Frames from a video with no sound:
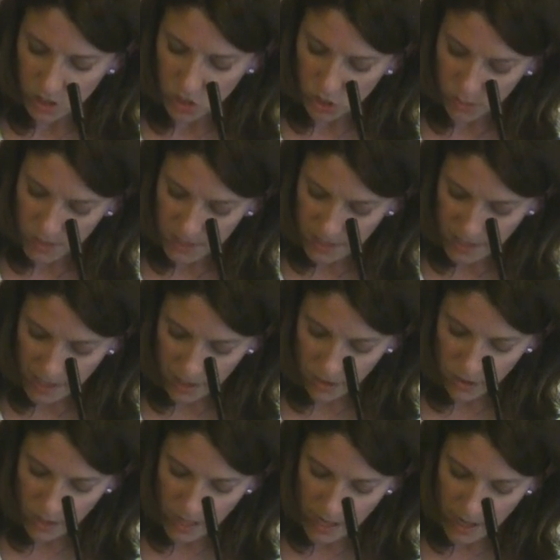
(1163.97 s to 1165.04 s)
She would style
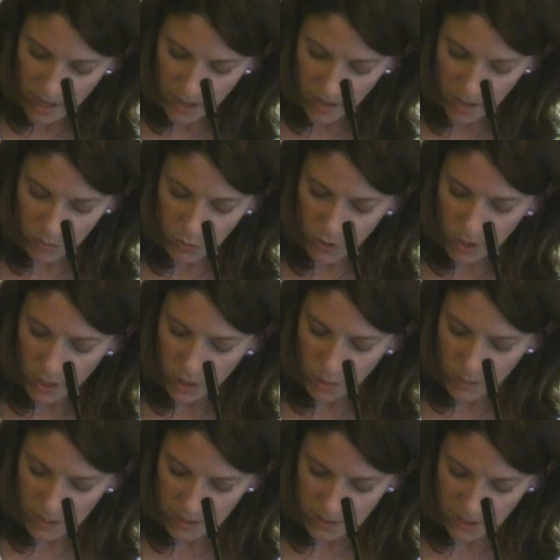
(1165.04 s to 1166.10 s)
her hair and put on
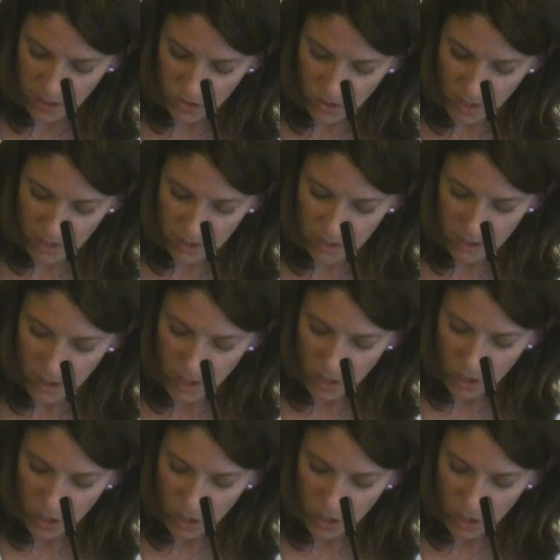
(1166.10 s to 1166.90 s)
her pink sundress,